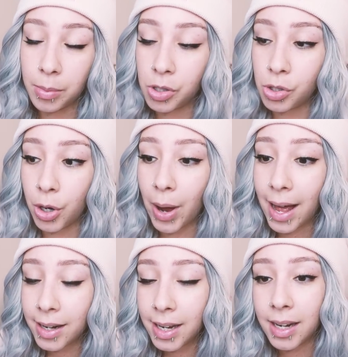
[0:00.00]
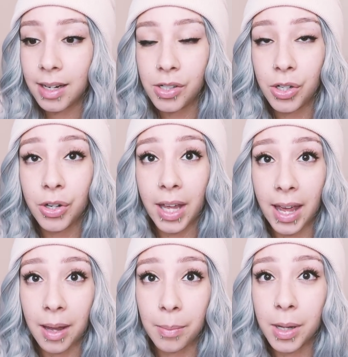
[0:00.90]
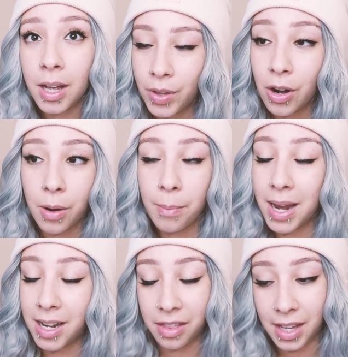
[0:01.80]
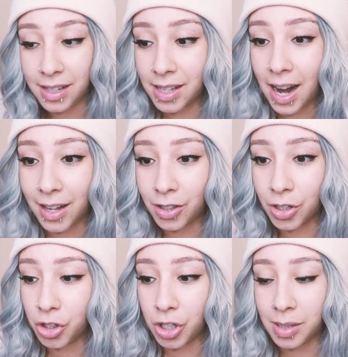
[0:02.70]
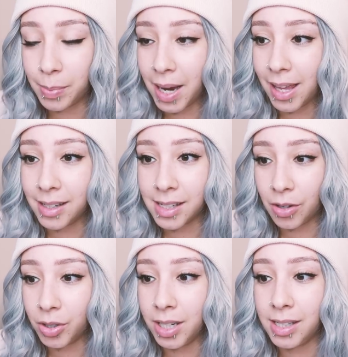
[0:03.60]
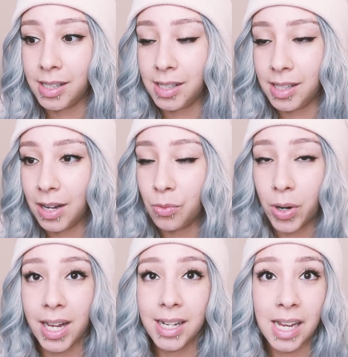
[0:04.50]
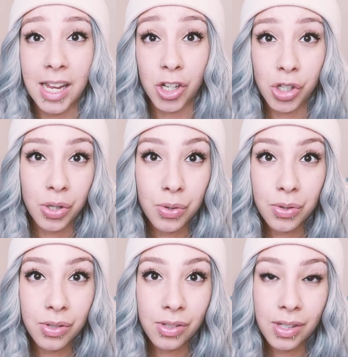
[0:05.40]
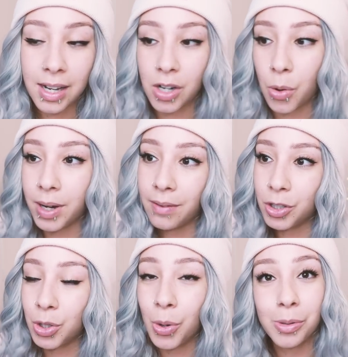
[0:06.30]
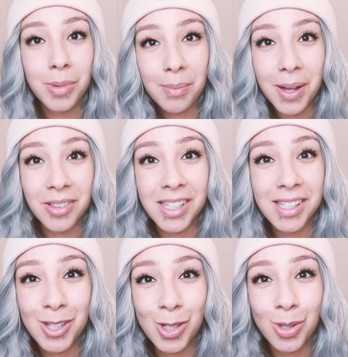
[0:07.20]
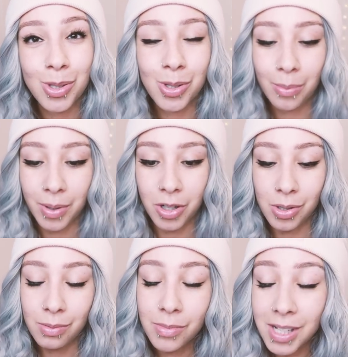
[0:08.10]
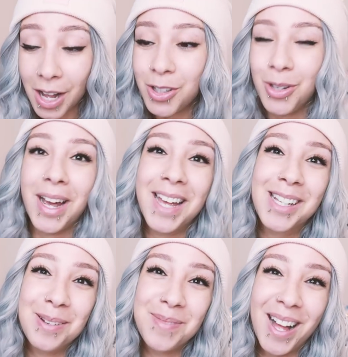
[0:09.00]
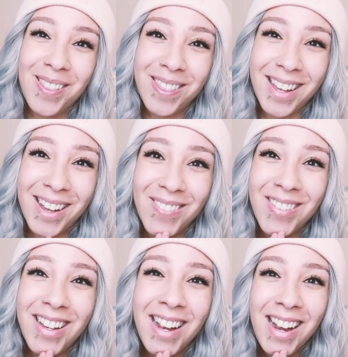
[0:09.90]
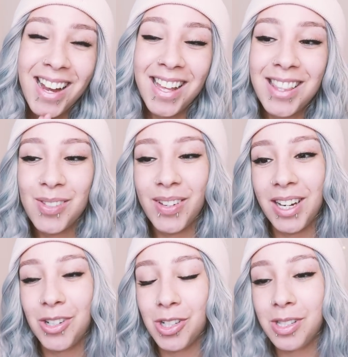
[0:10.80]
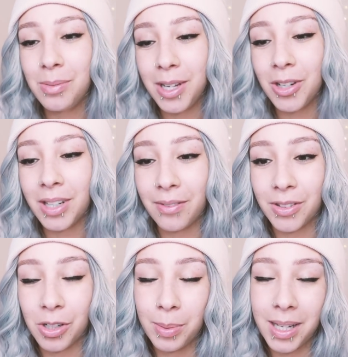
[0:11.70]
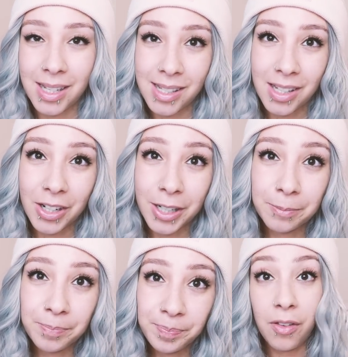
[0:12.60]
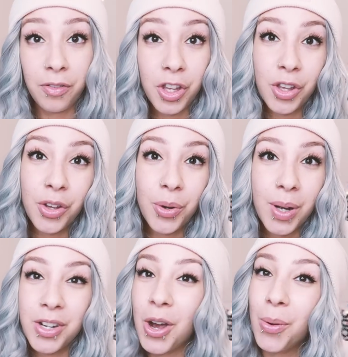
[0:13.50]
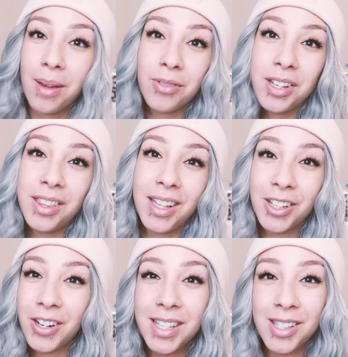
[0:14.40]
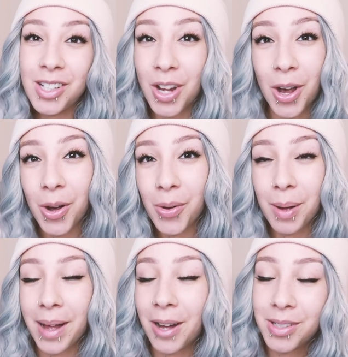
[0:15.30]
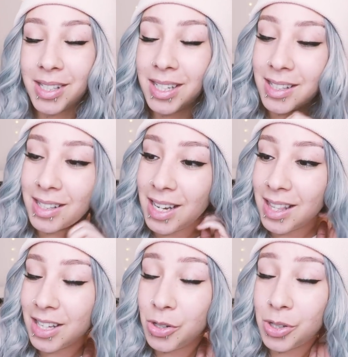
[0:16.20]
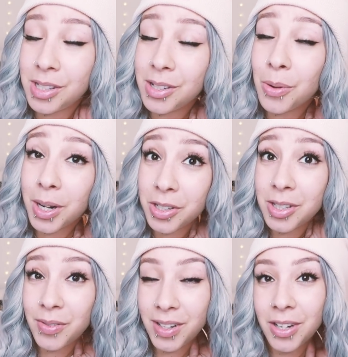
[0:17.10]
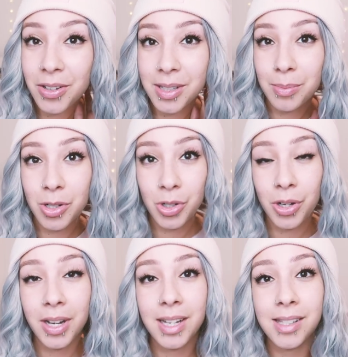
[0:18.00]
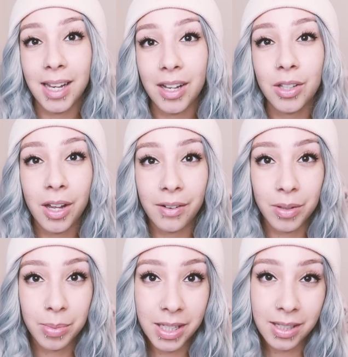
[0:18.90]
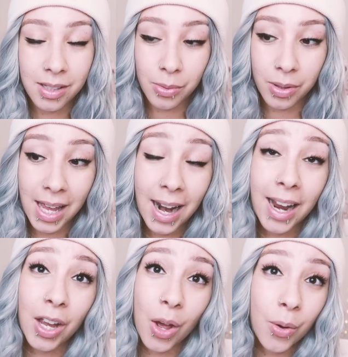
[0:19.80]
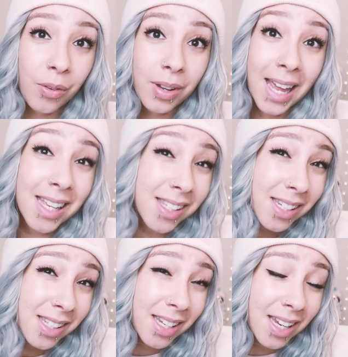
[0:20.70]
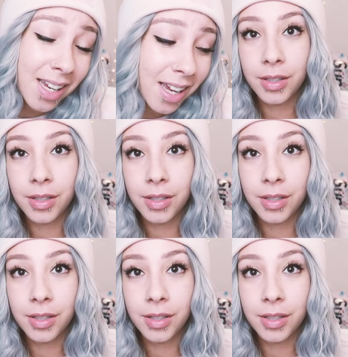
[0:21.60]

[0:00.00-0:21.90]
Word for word: I'm gonna show you how to get it into your game. There are many things that I learned just by like downloading C C and running into issues, and no one ever told me about these issues. So I'm gonna tell you guys about them in this video just to make your life a little bit easier. If you know everything there is to know about C C, then you should still watch this video because I'm going to show you guys like a lot of the places that I go to get C C.